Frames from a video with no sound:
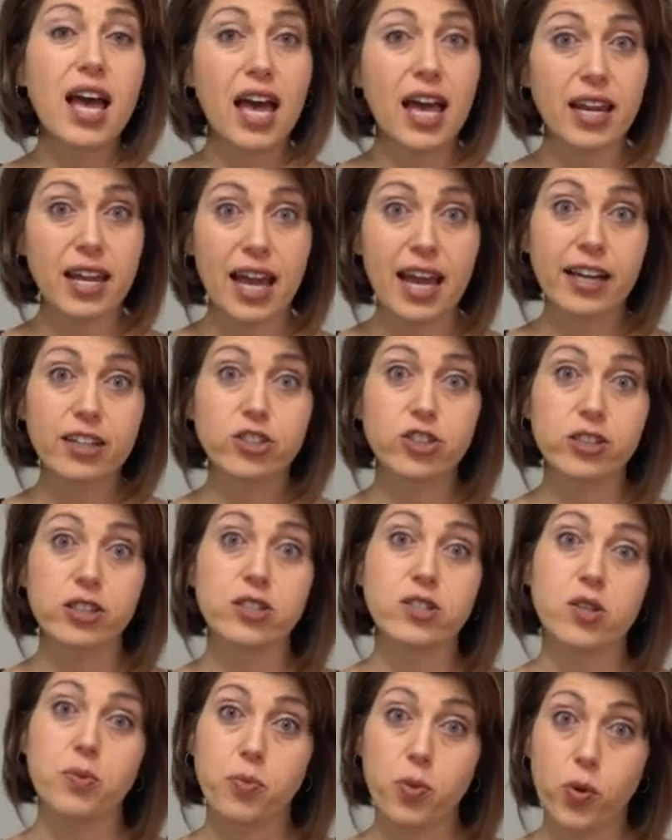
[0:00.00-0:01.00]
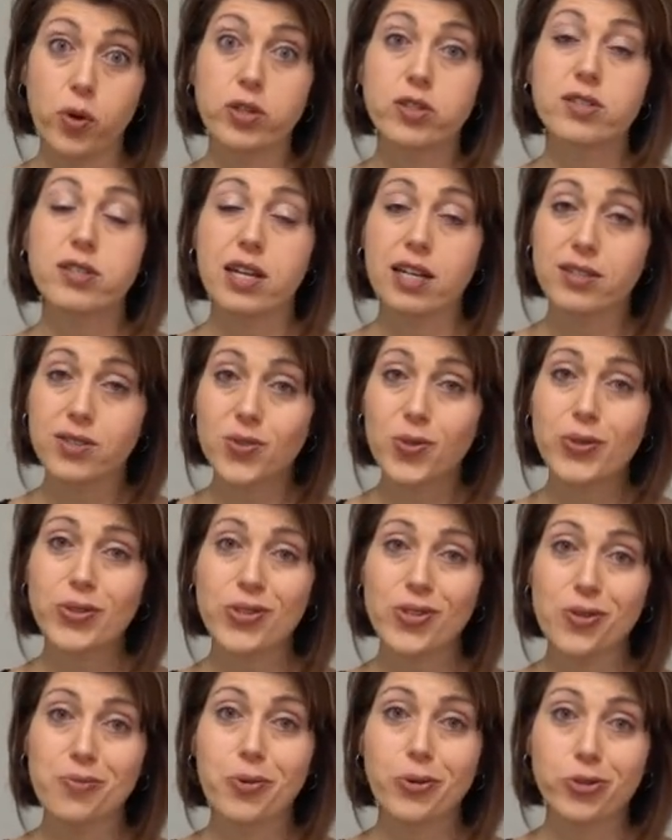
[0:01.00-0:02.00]
It actually supports that
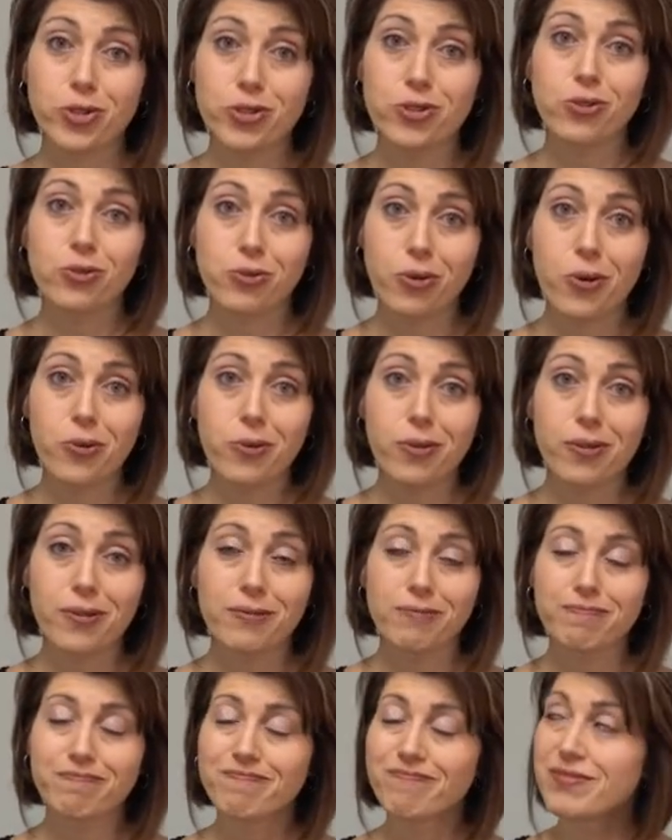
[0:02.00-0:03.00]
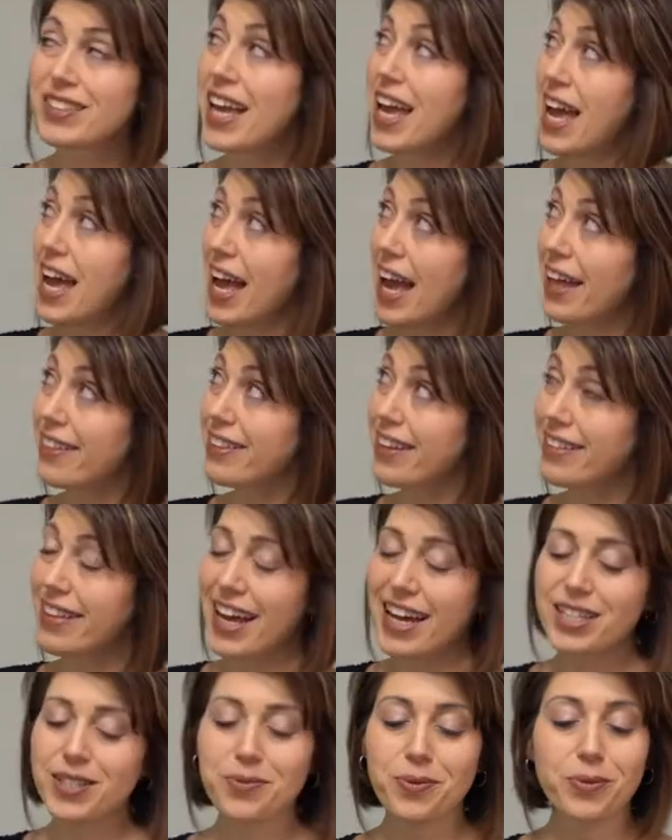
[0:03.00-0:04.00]
social emotional growth. And the
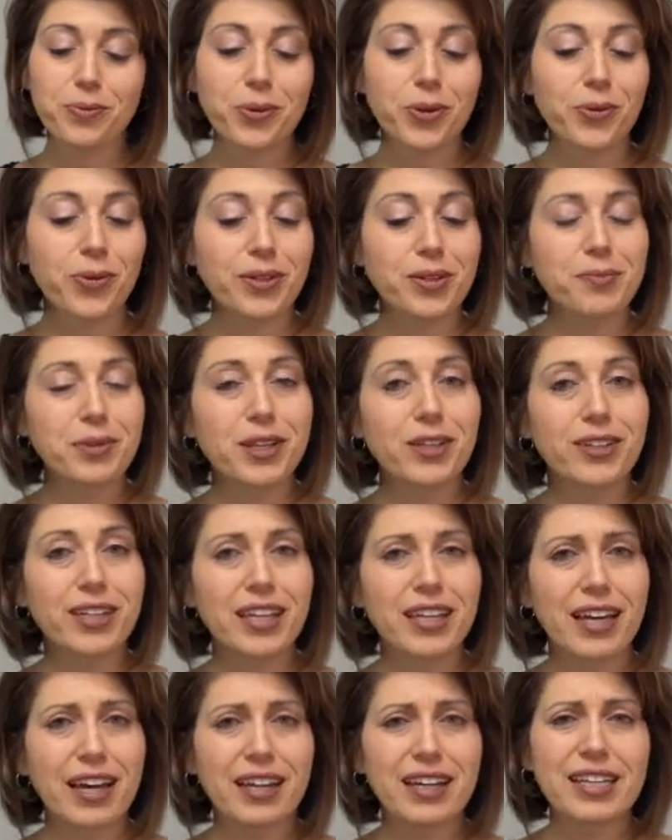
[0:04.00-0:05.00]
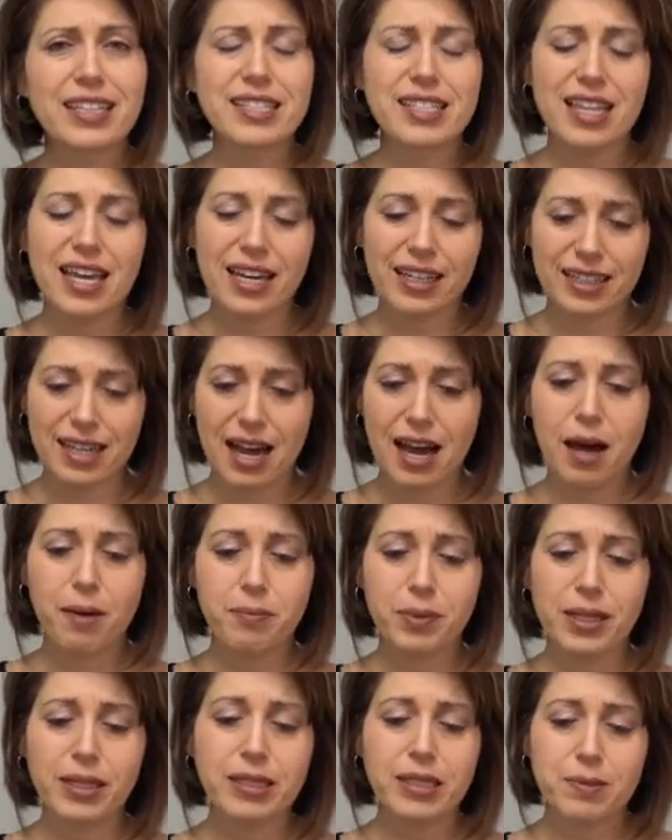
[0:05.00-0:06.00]
last one we're going to be looking at is that
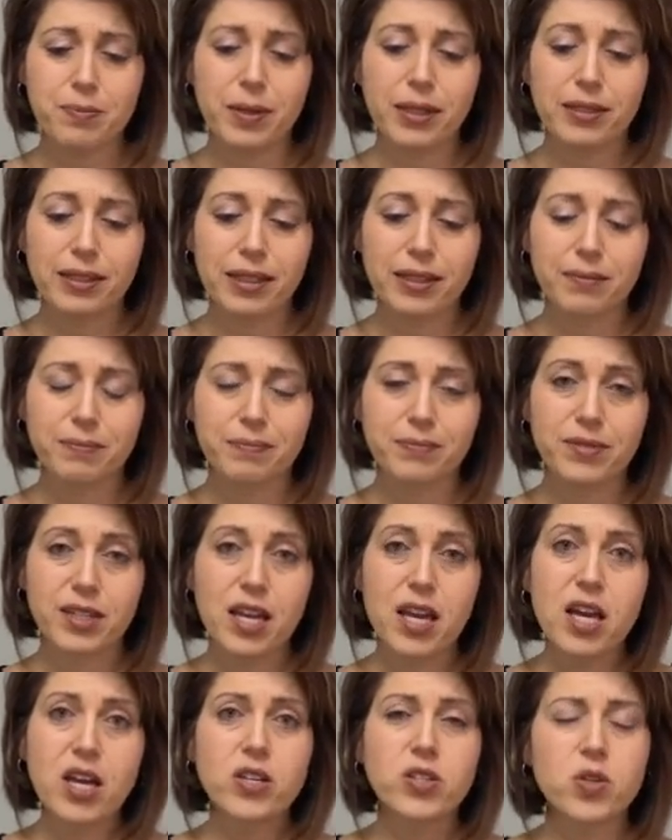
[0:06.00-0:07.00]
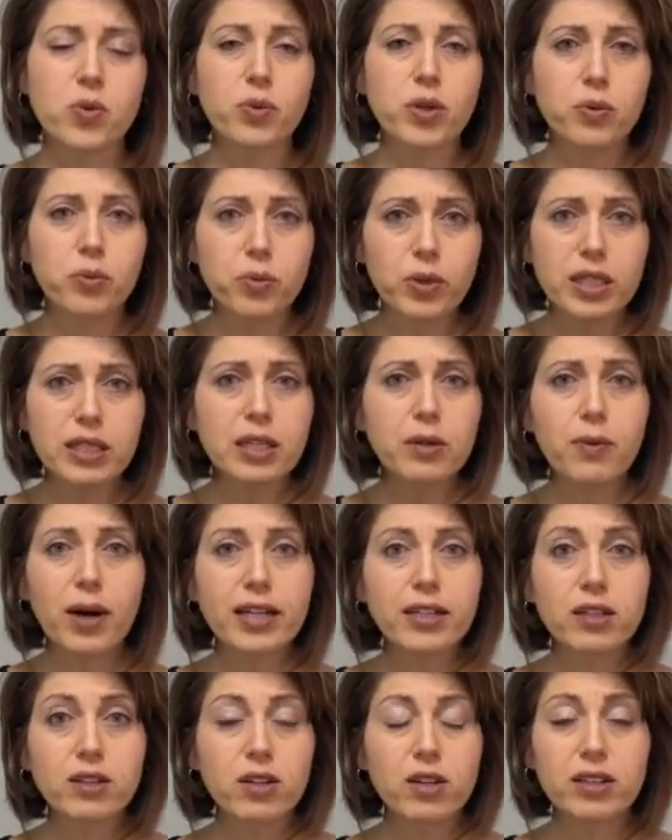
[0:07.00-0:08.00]
competence building. So we really
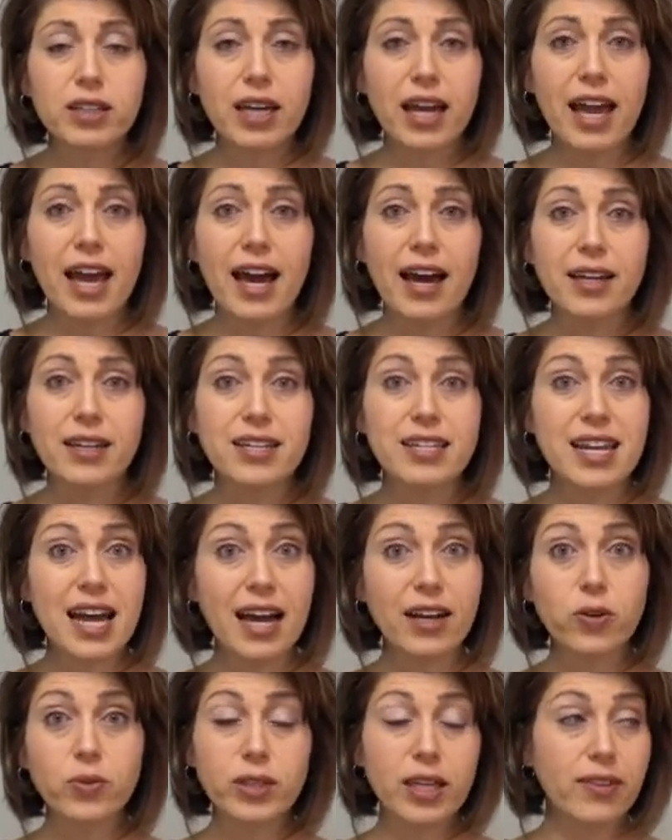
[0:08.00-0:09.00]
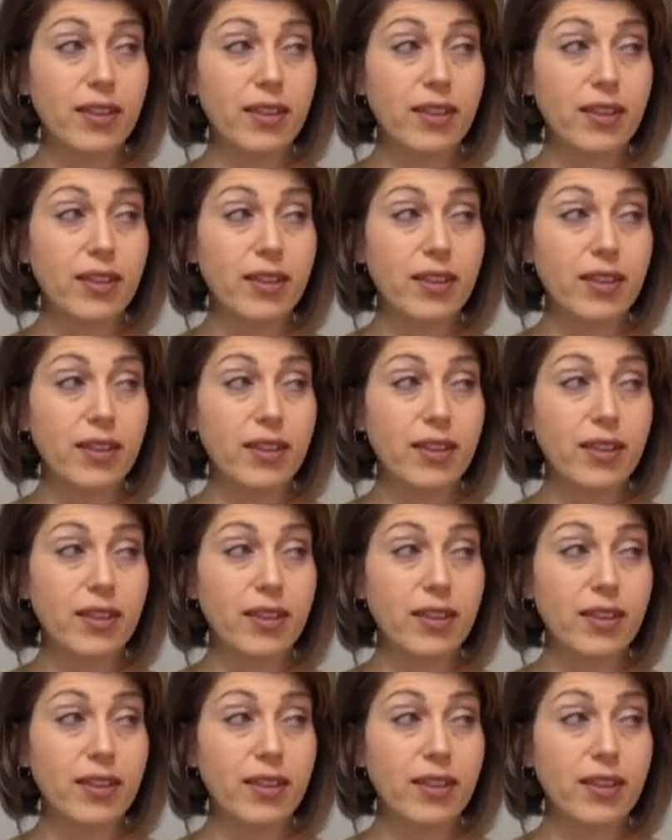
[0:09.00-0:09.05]
want to look at not only